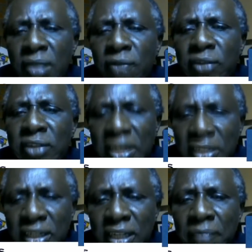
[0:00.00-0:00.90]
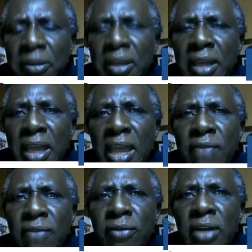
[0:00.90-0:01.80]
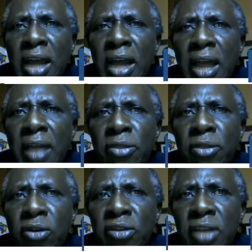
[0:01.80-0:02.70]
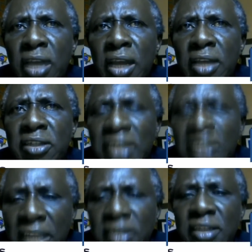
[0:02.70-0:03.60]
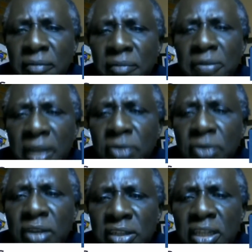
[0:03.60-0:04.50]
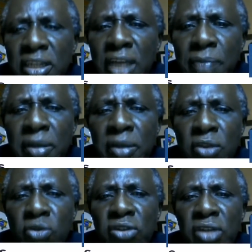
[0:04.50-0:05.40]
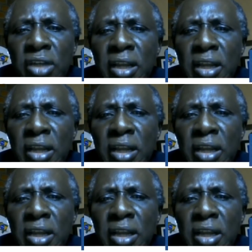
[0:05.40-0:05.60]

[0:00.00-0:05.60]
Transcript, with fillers: for testing. Even uh, those uh, sticks that you see are being used,